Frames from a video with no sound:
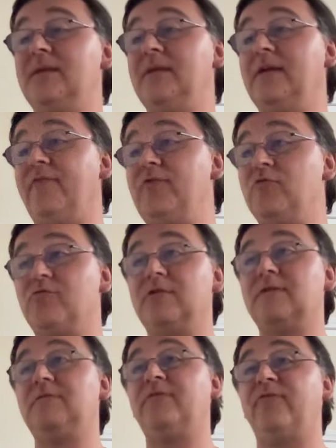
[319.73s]
if you
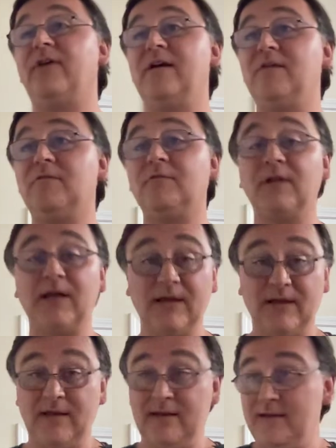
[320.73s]
critically fail,
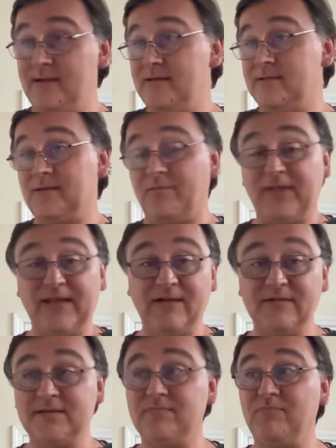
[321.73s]
something
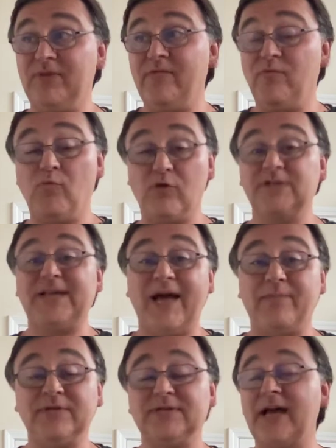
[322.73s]
else even worse happens.